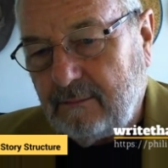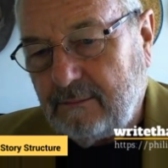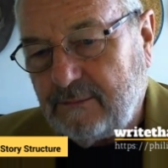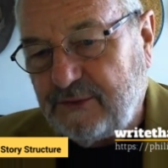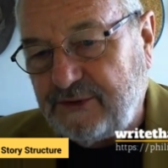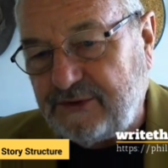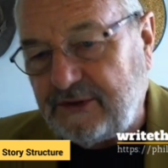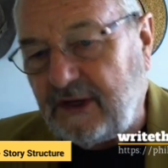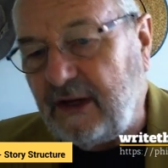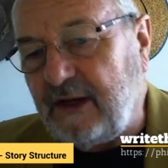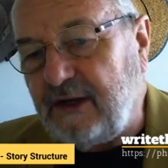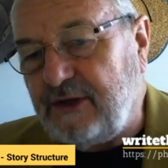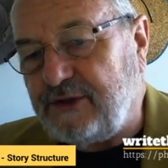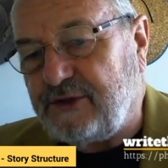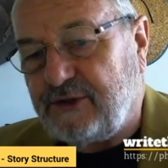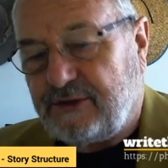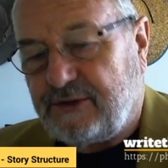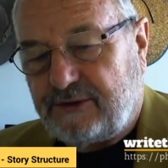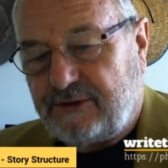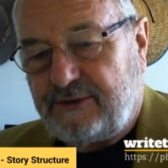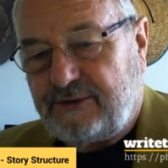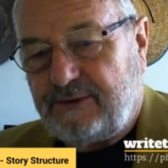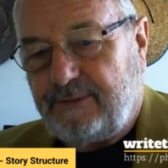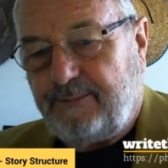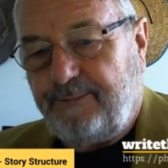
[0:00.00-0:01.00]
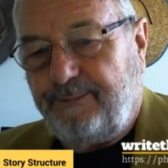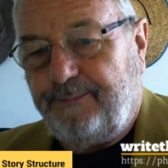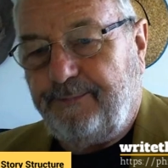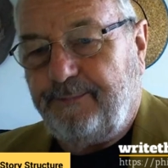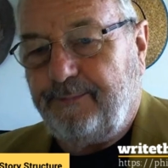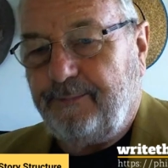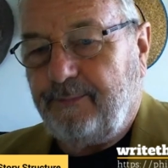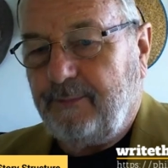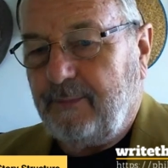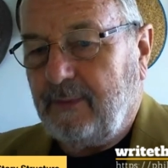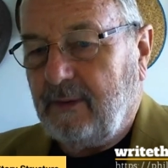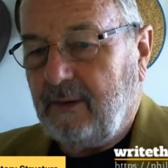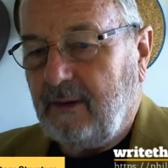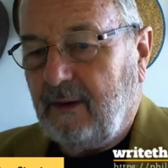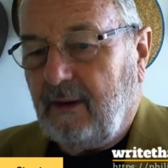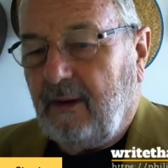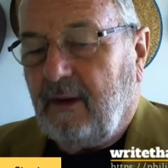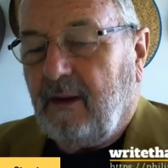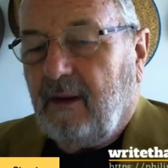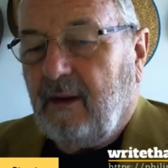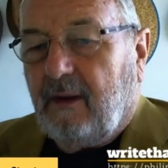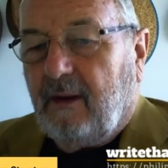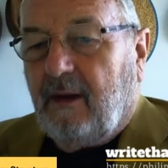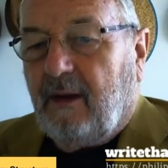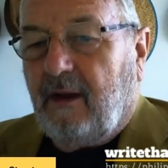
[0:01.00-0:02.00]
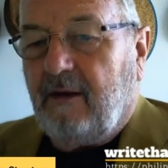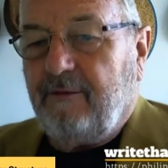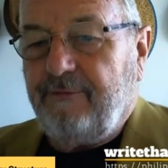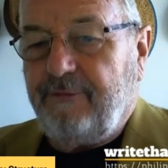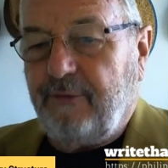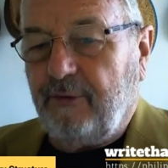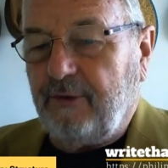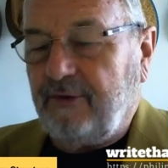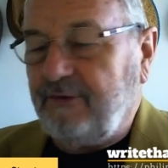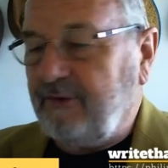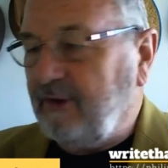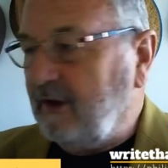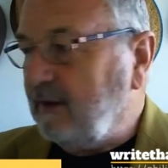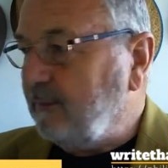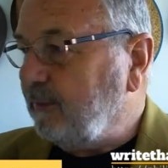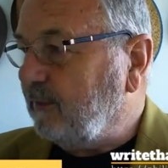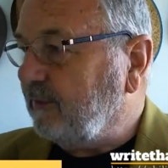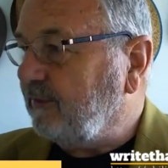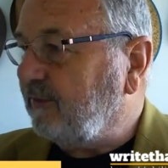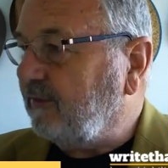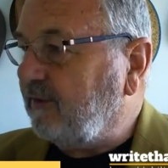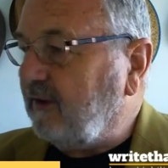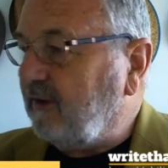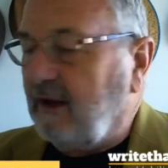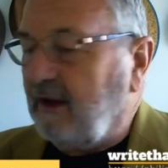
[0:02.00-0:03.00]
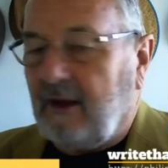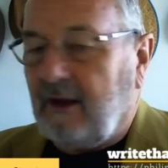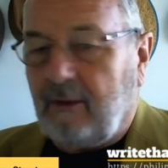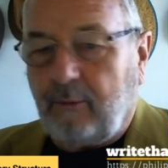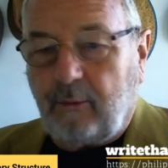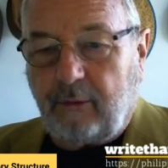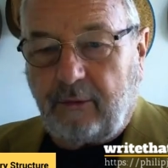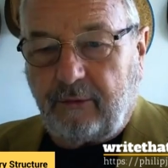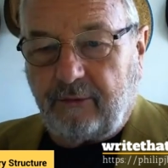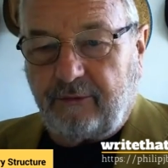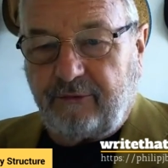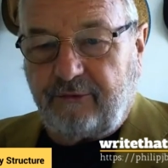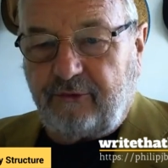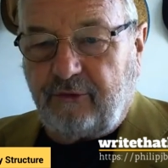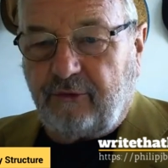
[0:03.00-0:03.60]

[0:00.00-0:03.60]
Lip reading: stages. And for example, Star Wars.